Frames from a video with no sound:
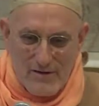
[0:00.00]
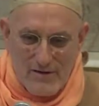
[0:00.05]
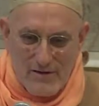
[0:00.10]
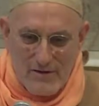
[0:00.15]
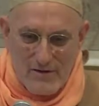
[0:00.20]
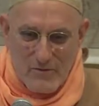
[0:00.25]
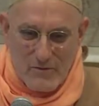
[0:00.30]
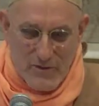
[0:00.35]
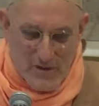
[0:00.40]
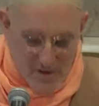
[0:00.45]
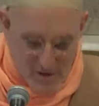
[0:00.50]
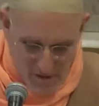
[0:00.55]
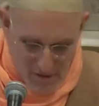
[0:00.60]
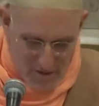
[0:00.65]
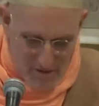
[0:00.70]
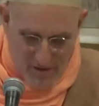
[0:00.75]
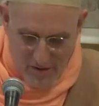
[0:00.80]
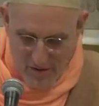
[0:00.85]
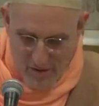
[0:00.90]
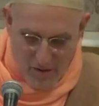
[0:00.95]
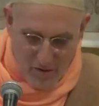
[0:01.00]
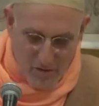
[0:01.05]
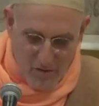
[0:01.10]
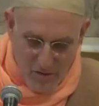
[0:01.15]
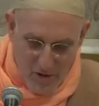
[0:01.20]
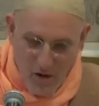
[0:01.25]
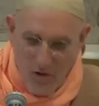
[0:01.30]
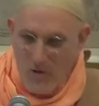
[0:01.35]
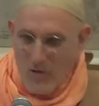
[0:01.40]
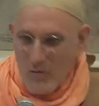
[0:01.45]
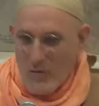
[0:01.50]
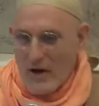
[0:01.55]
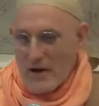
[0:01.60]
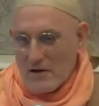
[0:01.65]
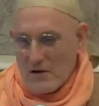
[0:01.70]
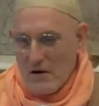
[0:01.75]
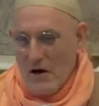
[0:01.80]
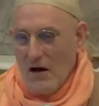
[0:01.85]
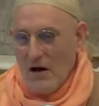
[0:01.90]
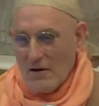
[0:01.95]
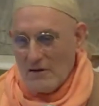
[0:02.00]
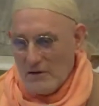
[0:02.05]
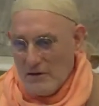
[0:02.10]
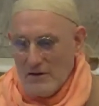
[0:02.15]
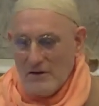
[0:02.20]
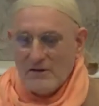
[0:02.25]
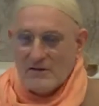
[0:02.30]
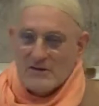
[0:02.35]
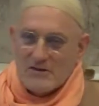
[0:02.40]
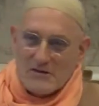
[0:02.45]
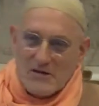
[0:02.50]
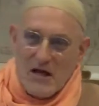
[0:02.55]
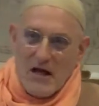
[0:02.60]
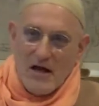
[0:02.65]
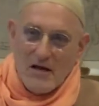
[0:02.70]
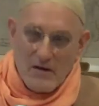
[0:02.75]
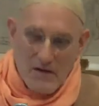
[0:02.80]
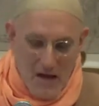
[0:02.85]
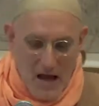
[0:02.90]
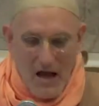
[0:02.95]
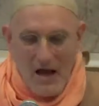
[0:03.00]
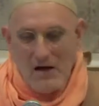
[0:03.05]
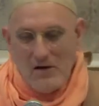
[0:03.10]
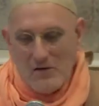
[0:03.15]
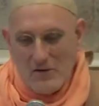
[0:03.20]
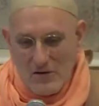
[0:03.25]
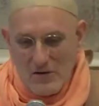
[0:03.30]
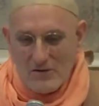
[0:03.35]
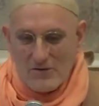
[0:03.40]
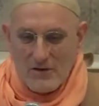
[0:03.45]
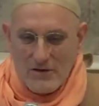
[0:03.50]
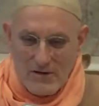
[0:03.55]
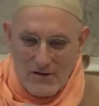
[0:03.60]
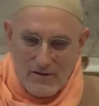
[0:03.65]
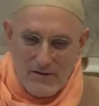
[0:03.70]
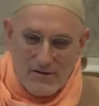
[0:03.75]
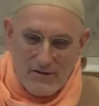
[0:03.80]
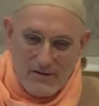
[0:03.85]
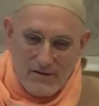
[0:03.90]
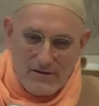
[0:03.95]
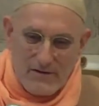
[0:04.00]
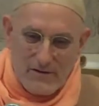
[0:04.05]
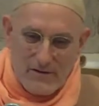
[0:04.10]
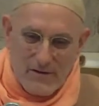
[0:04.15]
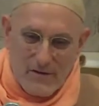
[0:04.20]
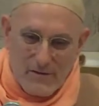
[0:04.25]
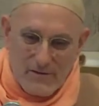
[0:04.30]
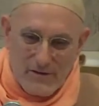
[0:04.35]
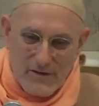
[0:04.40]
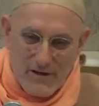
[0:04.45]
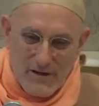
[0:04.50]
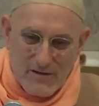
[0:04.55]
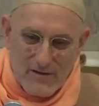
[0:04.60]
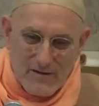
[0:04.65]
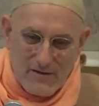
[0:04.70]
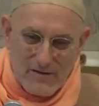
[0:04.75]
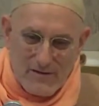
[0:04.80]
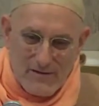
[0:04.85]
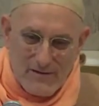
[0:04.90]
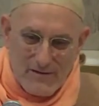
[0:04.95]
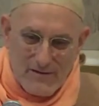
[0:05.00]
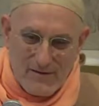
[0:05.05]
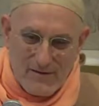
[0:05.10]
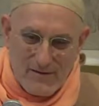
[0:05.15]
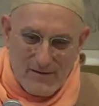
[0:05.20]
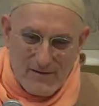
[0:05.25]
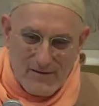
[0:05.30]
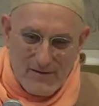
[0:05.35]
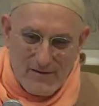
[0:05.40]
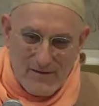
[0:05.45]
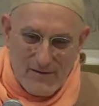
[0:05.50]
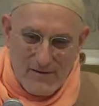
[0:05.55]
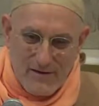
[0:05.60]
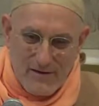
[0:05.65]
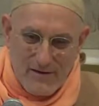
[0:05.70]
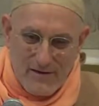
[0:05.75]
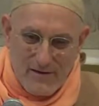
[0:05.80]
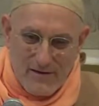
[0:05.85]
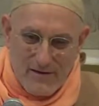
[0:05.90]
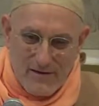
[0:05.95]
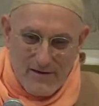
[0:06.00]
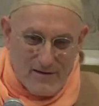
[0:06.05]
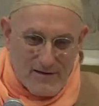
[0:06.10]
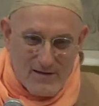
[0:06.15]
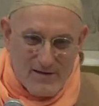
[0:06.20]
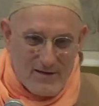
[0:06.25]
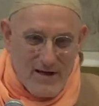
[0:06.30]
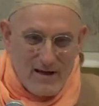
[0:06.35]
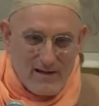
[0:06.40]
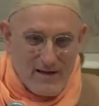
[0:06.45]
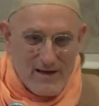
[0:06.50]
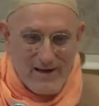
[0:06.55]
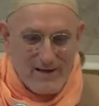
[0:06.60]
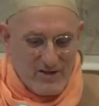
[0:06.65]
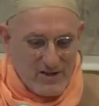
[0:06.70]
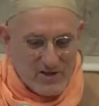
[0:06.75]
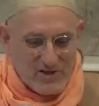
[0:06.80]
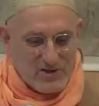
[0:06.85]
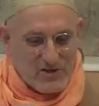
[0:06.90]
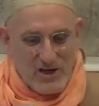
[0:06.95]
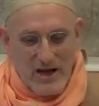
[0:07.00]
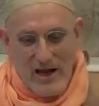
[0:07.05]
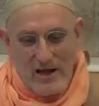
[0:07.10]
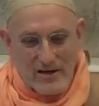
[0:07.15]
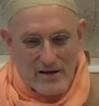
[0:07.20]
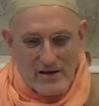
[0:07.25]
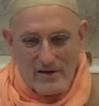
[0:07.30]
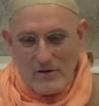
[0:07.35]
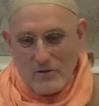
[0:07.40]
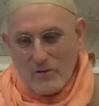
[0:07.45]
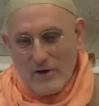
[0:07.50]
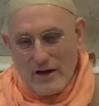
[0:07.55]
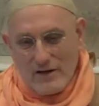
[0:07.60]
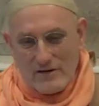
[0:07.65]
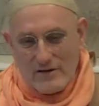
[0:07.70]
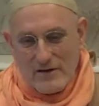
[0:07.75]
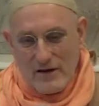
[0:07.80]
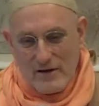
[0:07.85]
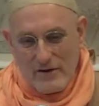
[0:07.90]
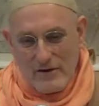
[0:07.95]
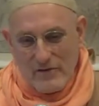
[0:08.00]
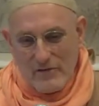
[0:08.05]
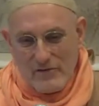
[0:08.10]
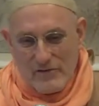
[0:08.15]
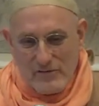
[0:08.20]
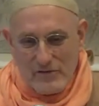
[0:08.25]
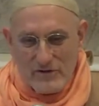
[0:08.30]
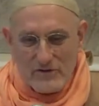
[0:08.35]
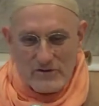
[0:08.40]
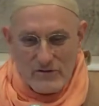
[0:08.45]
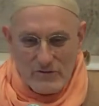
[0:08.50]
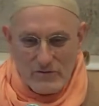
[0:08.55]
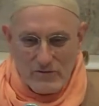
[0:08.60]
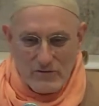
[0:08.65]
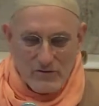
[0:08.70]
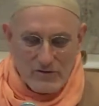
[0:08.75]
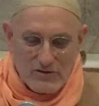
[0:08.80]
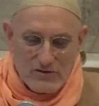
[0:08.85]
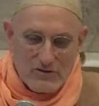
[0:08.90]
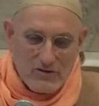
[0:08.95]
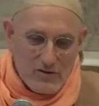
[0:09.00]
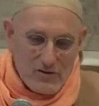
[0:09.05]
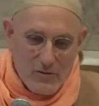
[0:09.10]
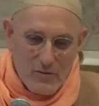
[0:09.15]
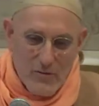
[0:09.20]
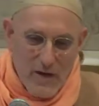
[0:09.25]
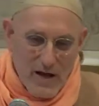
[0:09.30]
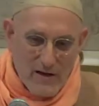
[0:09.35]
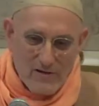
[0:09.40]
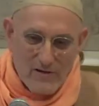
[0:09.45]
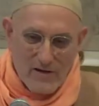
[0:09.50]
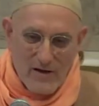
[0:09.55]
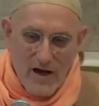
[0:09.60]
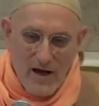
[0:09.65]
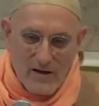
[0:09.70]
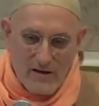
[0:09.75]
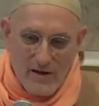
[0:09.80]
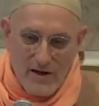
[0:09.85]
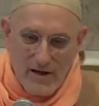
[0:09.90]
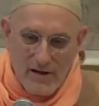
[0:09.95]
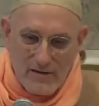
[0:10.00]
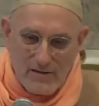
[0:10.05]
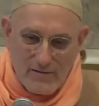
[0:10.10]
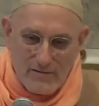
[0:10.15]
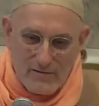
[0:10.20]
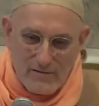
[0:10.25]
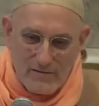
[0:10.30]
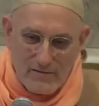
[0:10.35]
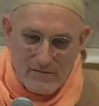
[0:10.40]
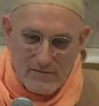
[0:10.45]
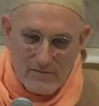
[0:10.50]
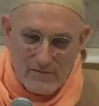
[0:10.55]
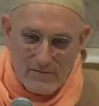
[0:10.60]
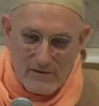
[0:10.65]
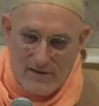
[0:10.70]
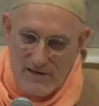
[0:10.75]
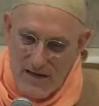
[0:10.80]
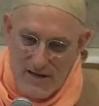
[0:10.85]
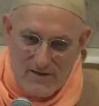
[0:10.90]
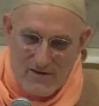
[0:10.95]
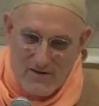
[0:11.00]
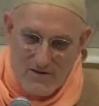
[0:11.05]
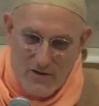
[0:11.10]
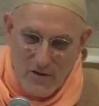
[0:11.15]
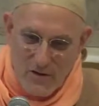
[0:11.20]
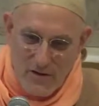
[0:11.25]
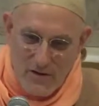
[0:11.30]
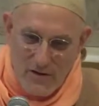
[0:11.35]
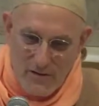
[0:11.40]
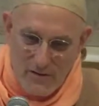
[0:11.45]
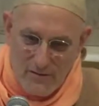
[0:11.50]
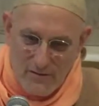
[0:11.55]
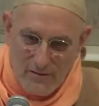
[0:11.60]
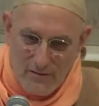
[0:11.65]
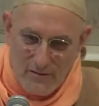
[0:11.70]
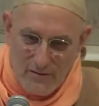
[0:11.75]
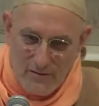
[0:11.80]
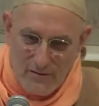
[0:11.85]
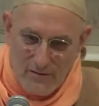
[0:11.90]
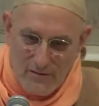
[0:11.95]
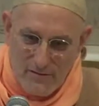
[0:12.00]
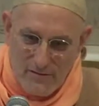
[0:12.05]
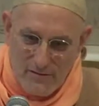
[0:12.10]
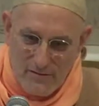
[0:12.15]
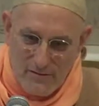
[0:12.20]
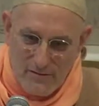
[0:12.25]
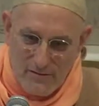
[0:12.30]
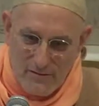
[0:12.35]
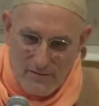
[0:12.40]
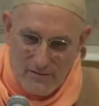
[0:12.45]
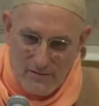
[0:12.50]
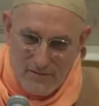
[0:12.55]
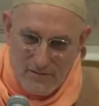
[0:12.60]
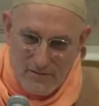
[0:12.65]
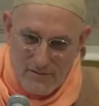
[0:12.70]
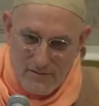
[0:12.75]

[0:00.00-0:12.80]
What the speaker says: to it so that we can, you know, oh my God, this, that, and how, you know what I'm saying? Because it's not he just chanted and right there the Vishnu Dutas took him back to Godhead. Is that the story?